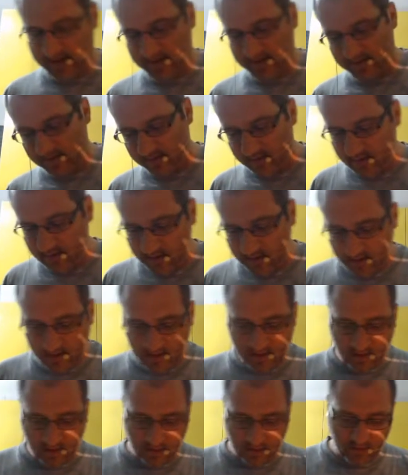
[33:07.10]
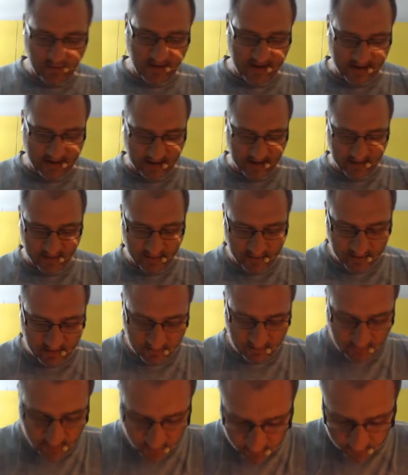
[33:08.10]
and all that kind of thing.
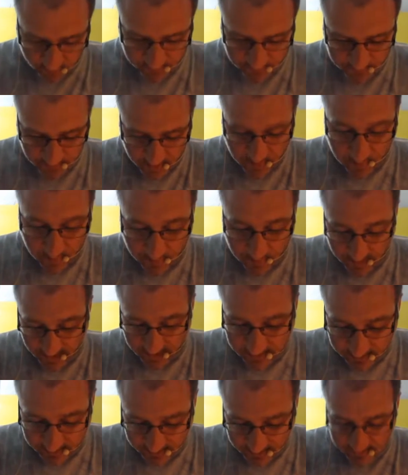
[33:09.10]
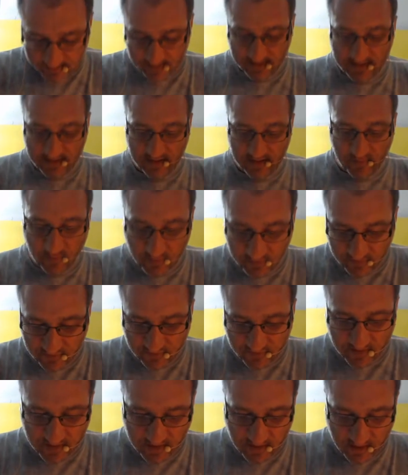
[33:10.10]
So, but he was
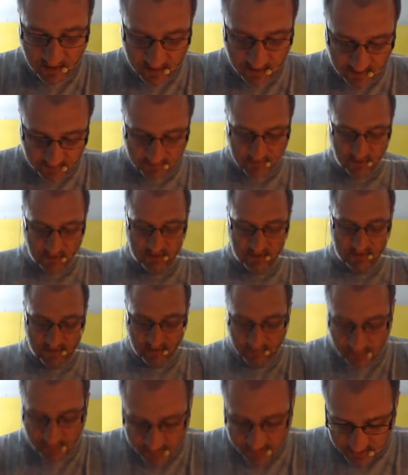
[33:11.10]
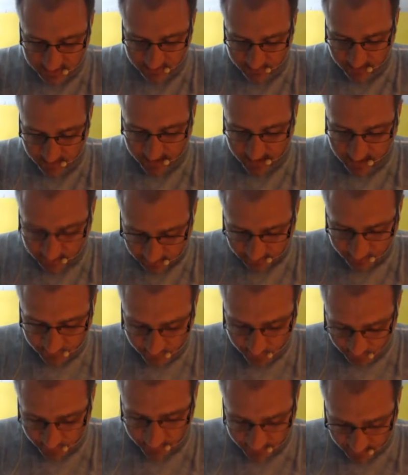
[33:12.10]
not a very patient man,
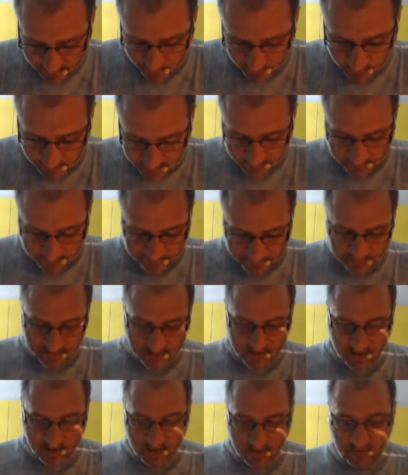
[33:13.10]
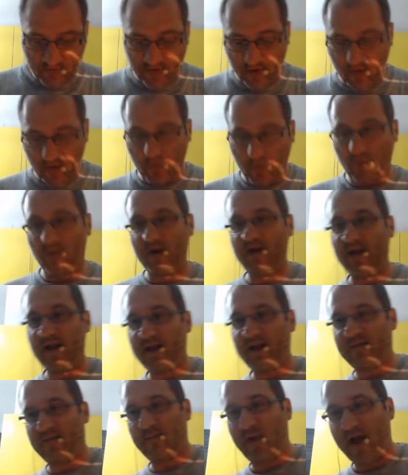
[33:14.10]
to put it that way. So when
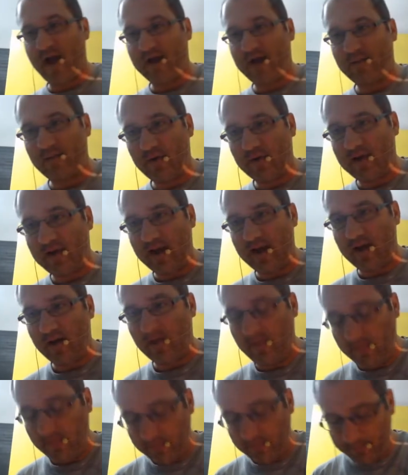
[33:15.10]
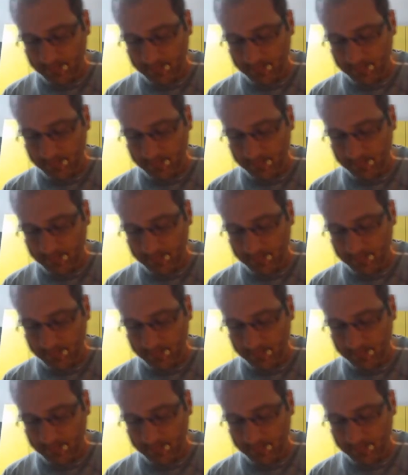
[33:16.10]
like the bike broke down,